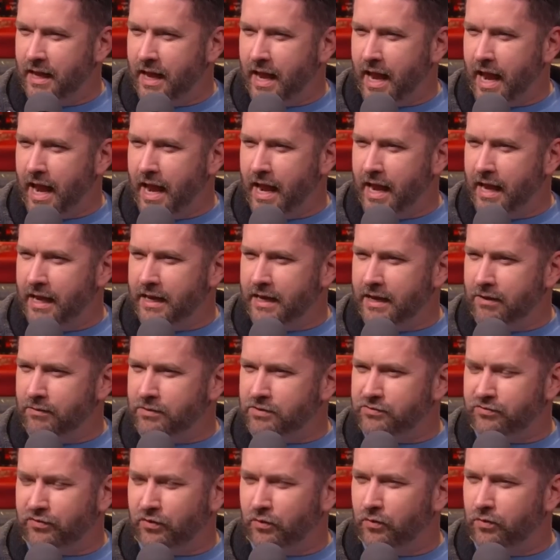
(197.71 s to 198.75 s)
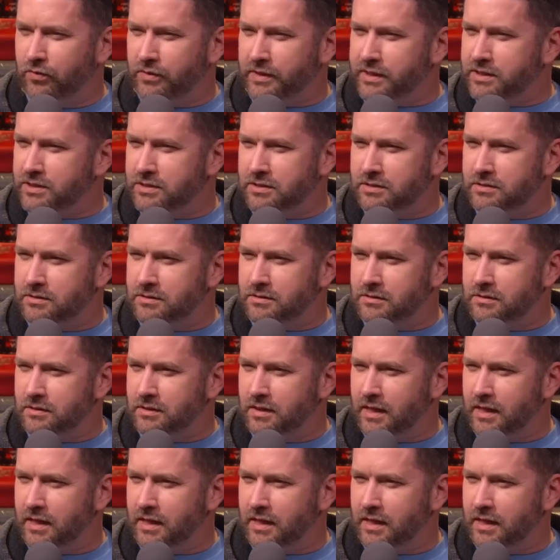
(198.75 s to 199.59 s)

and it was for like the